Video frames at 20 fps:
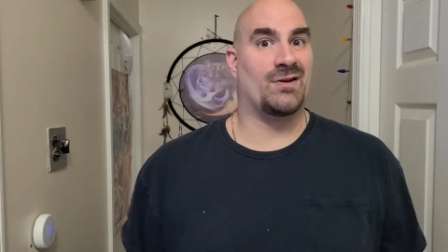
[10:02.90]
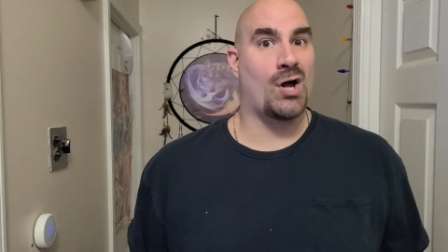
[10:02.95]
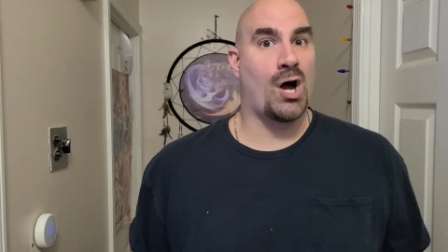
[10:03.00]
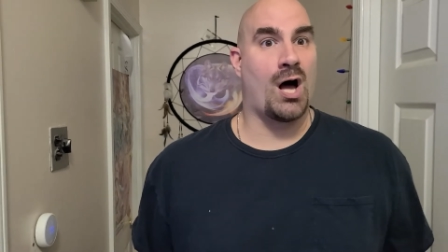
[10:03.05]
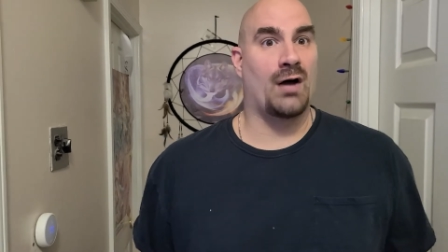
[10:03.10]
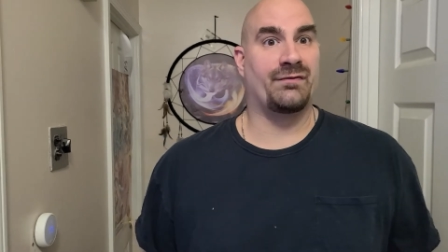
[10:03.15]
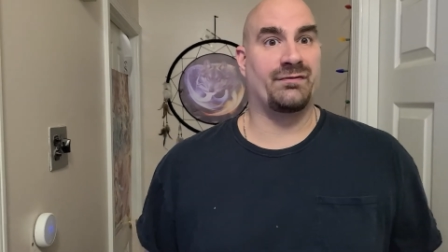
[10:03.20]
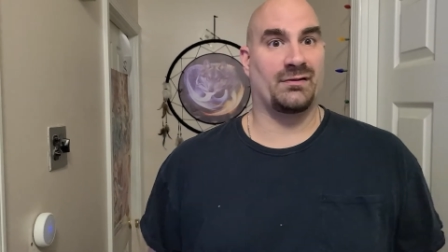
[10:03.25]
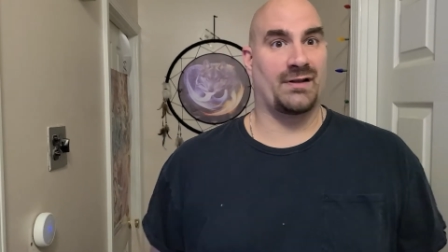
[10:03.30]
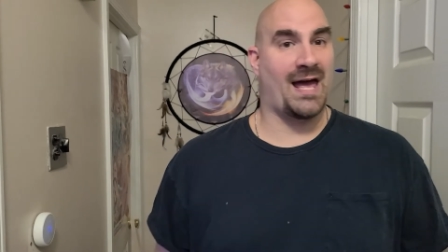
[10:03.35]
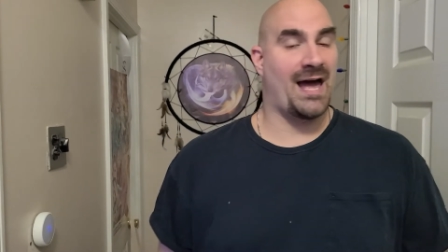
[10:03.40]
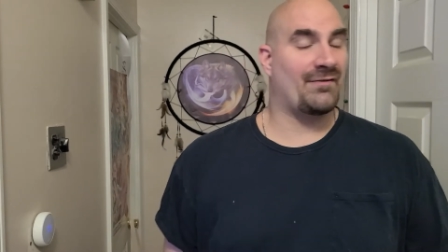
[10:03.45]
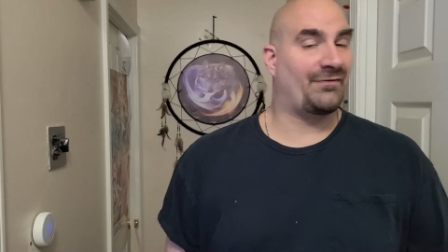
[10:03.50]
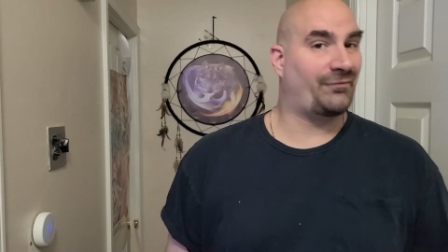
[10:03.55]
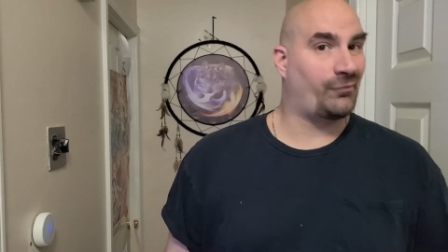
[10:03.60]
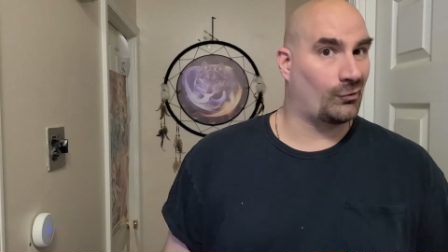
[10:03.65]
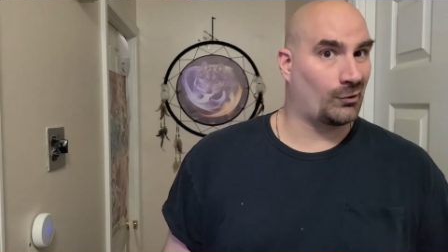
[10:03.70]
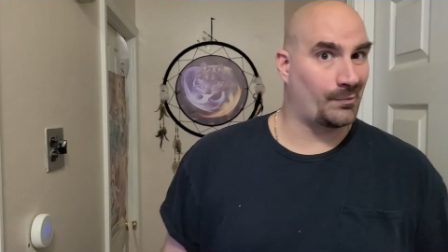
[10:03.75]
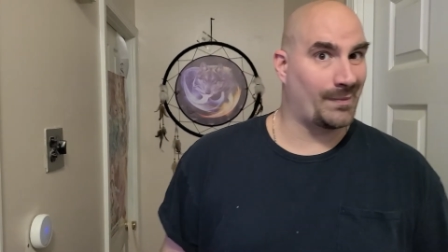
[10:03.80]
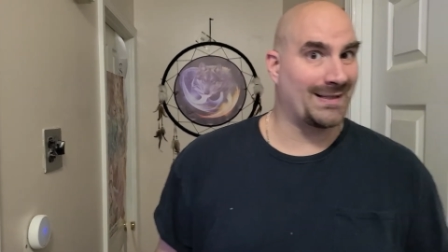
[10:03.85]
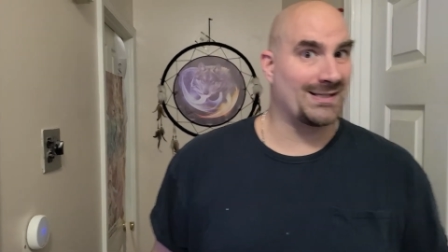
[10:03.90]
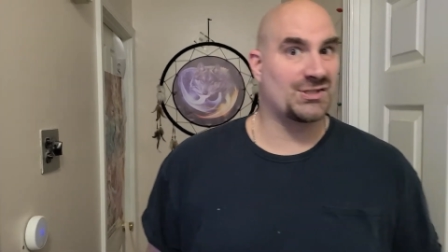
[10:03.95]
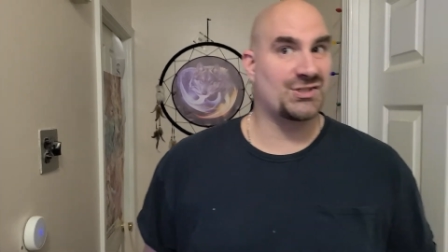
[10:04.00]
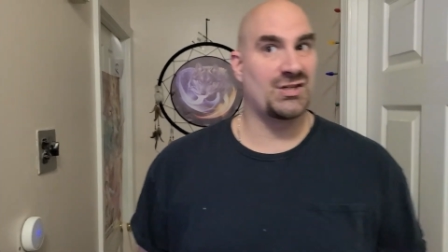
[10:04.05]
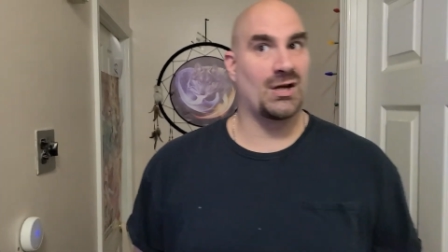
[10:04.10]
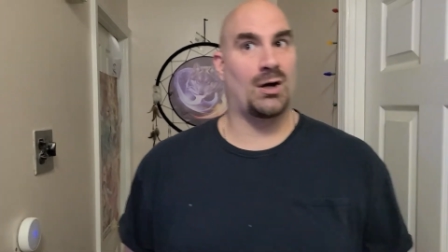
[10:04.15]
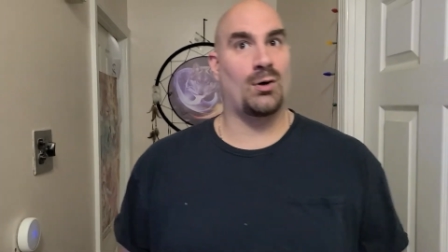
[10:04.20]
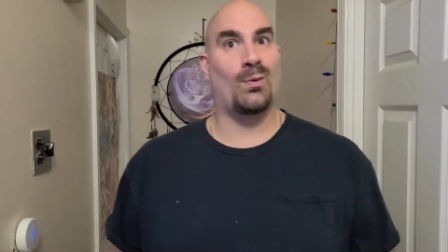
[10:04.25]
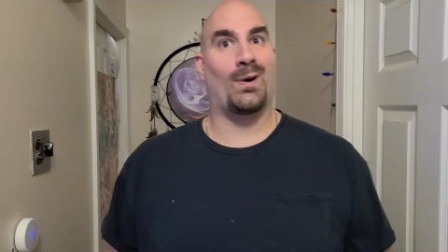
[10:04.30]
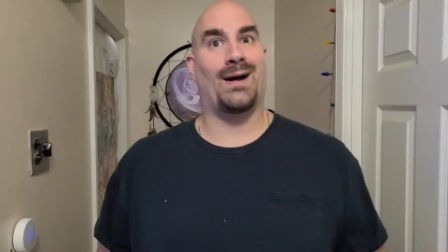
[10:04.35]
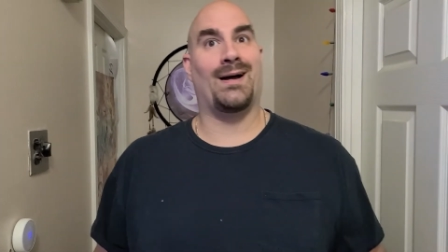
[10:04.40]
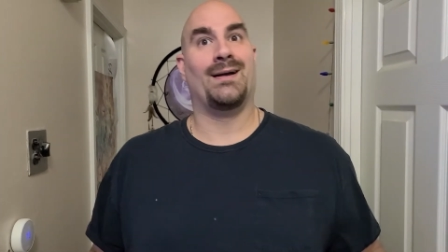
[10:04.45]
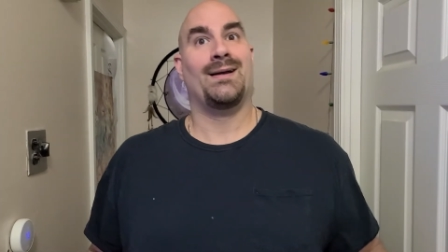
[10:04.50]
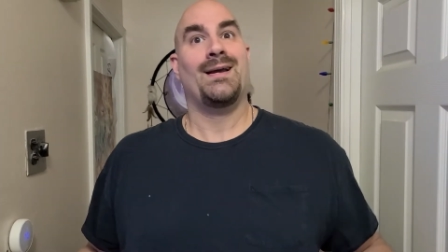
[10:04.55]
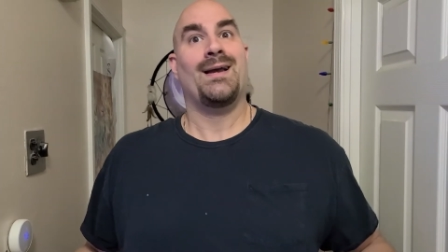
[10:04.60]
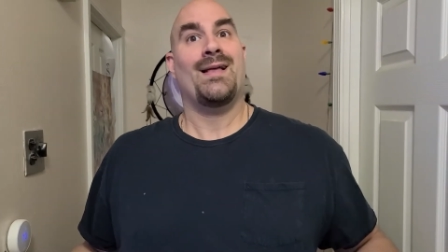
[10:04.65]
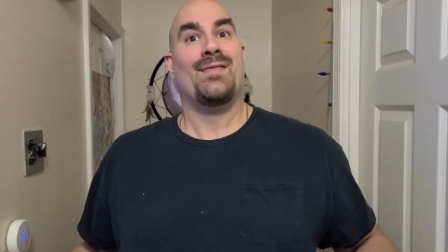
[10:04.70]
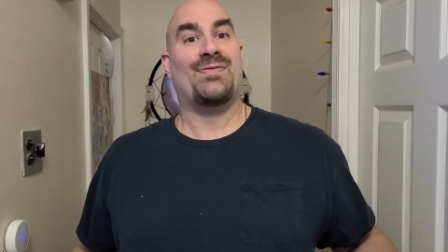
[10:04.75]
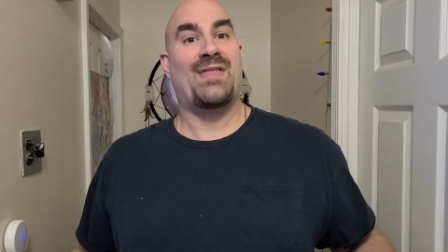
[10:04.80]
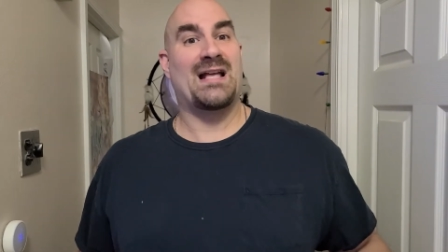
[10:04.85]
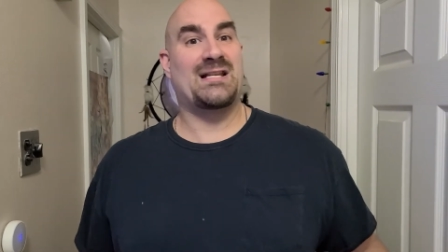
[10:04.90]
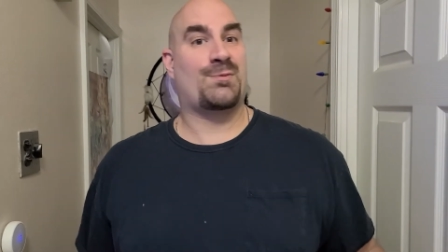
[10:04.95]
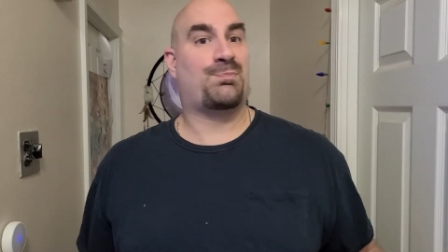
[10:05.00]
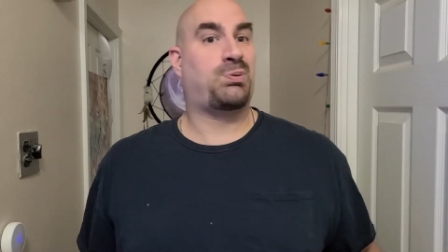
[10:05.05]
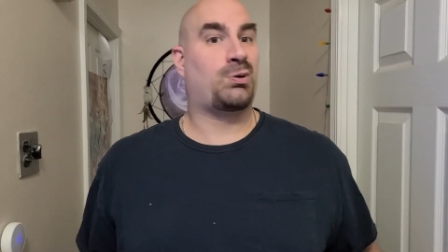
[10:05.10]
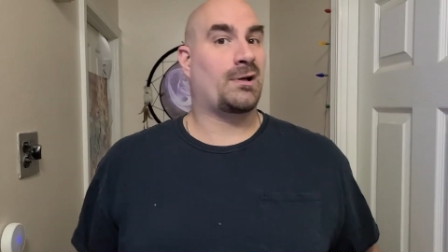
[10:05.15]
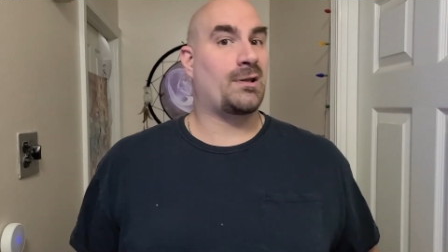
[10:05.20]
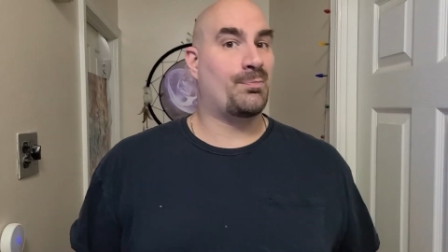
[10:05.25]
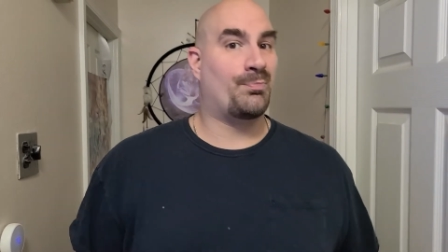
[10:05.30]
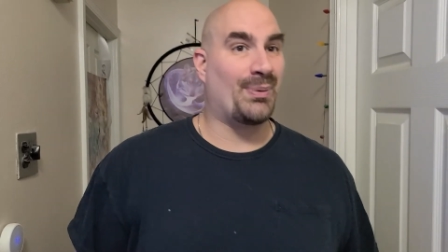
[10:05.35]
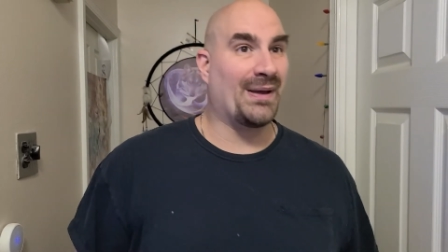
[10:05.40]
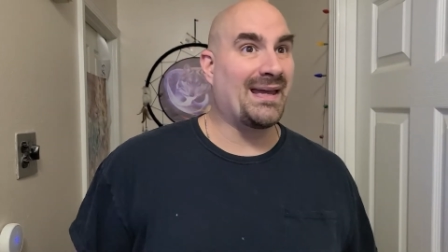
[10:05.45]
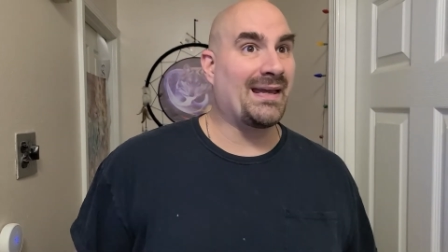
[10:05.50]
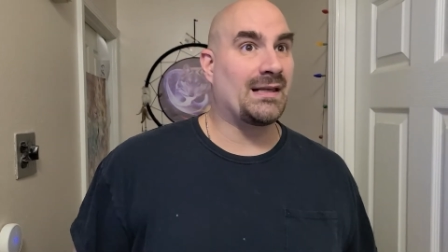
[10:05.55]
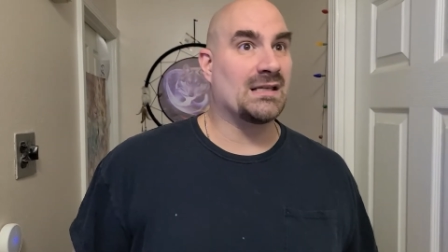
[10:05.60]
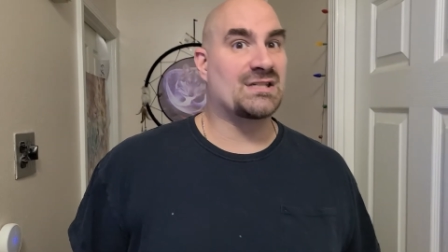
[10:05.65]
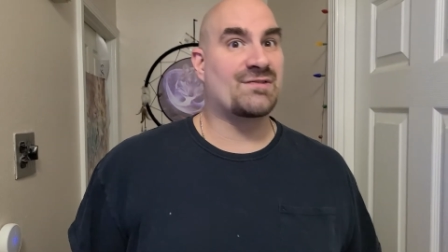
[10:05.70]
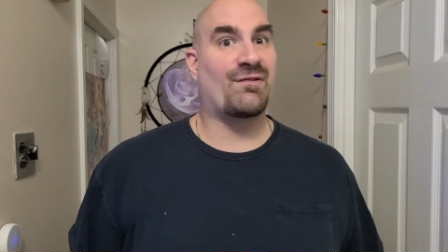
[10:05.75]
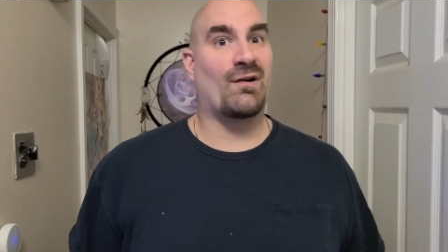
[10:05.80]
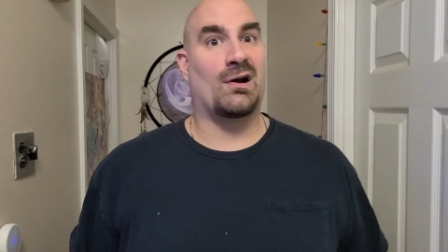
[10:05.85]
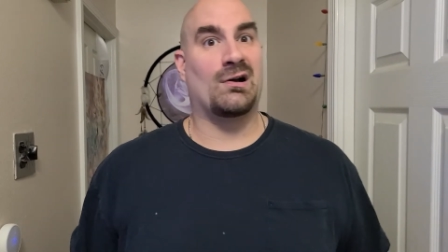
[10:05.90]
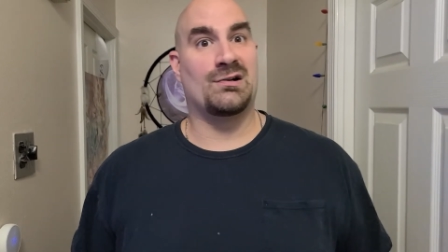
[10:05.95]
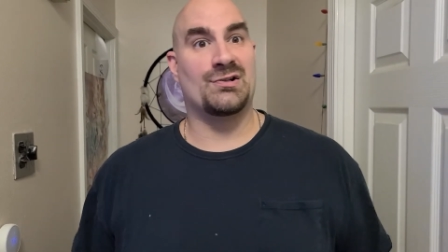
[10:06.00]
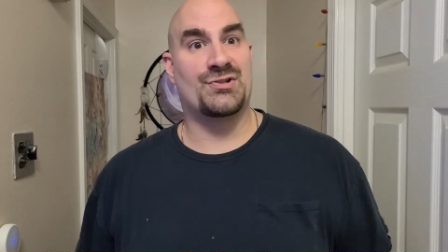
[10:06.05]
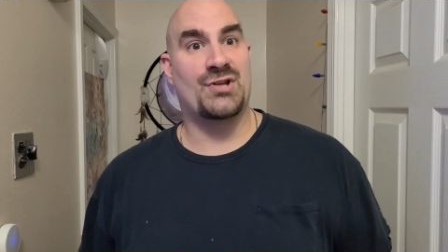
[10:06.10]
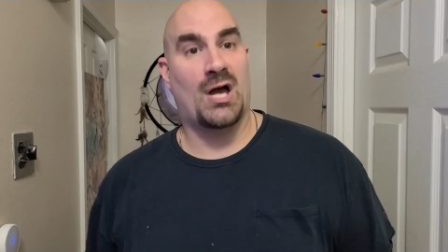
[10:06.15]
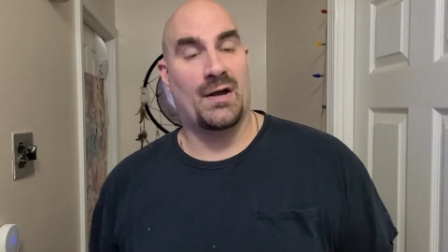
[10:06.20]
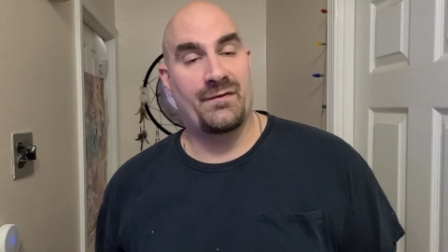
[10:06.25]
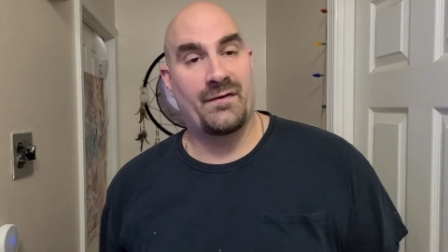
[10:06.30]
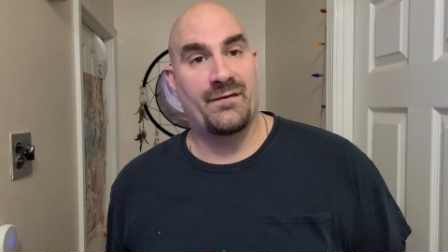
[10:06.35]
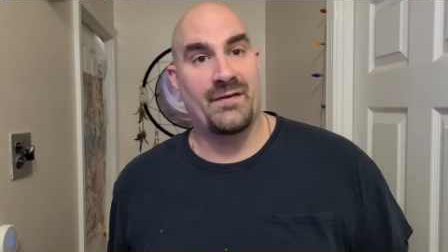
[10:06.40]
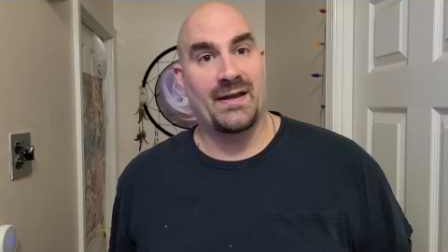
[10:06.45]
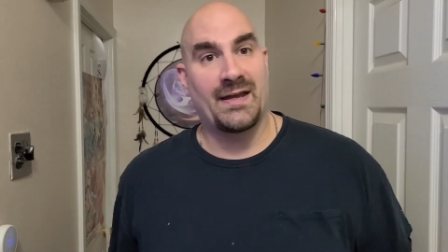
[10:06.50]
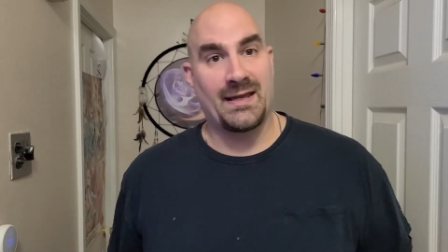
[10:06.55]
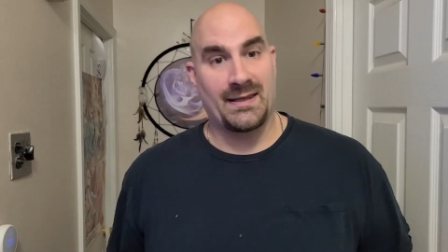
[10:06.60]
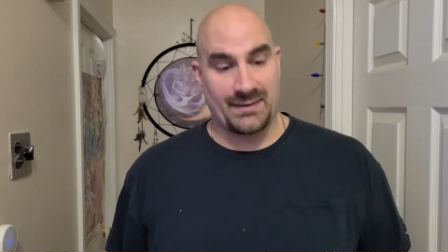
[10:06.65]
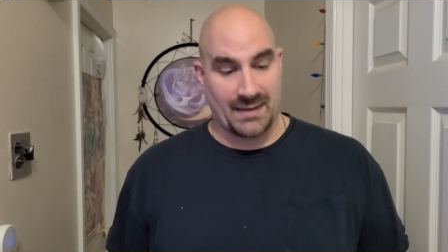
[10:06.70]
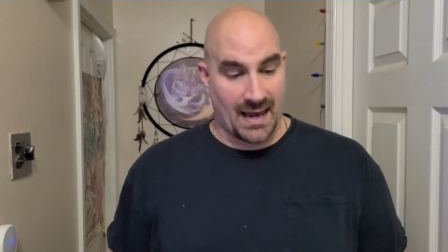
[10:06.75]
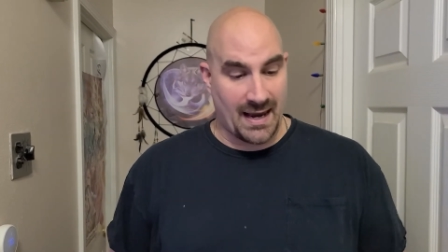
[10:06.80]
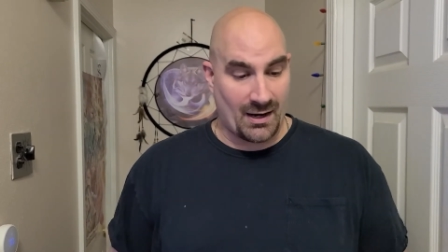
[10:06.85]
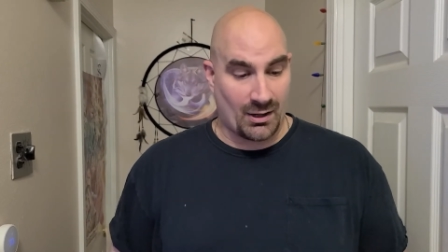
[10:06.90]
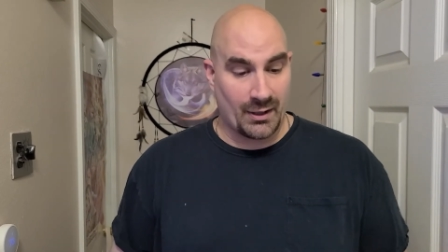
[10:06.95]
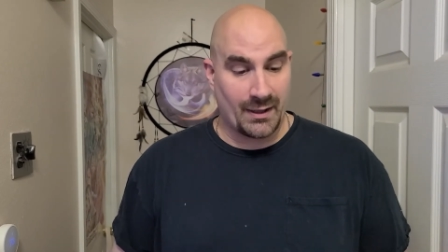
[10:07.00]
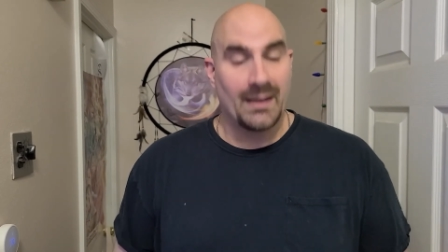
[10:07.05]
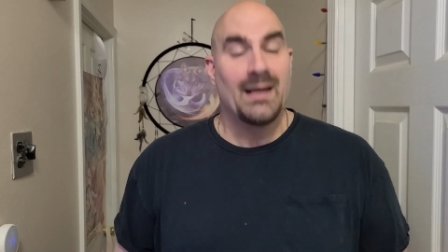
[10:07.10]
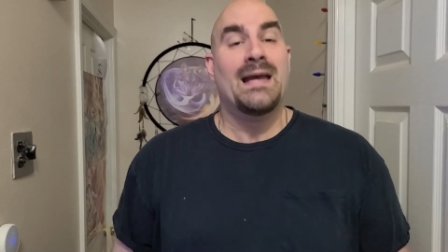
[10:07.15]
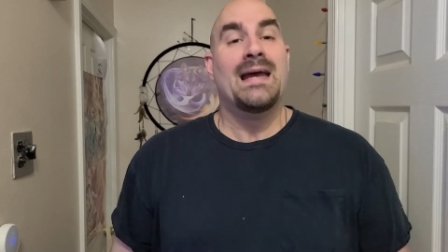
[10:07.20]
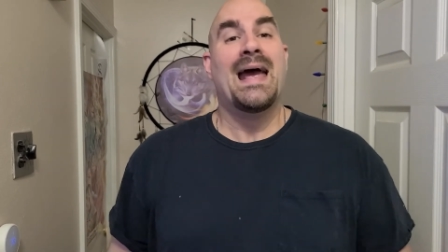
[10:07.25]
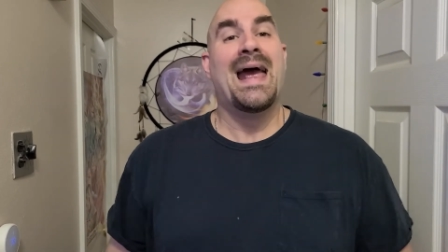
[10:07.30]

offer that for me, so that's pretty big as far as off of it in the area.